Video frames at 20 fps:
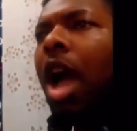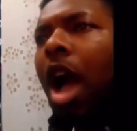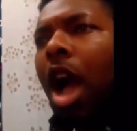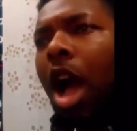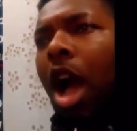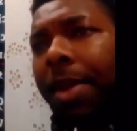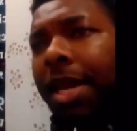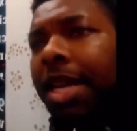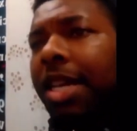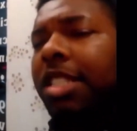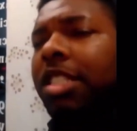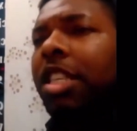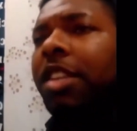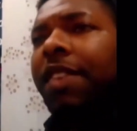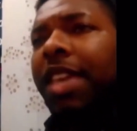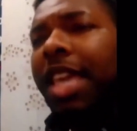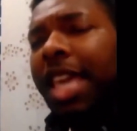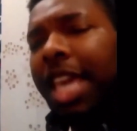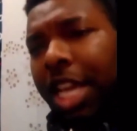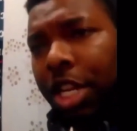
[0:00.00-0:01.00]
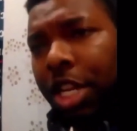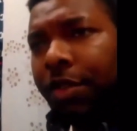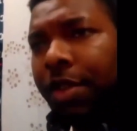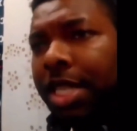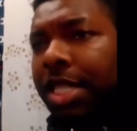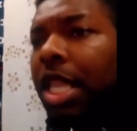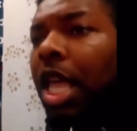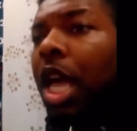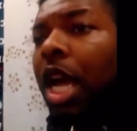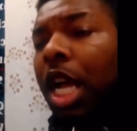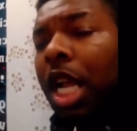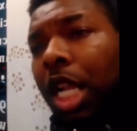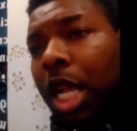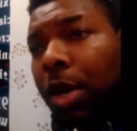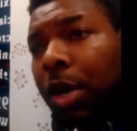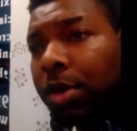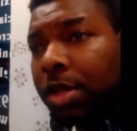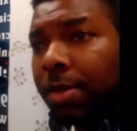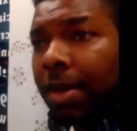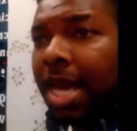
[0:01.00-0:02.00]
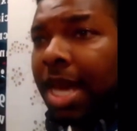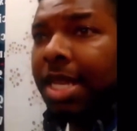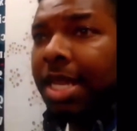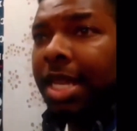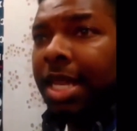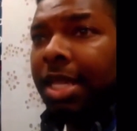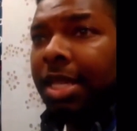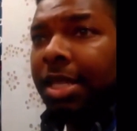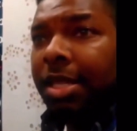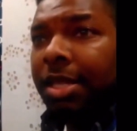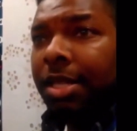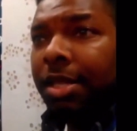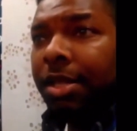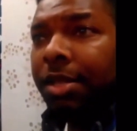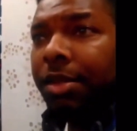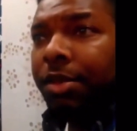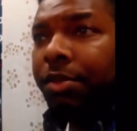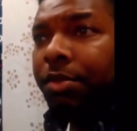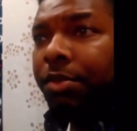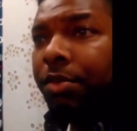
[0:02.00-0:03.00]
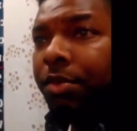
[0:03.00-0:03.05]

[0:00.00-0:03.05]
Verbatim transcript: all because of ignorance, closed-mindedness. Excuse me, we're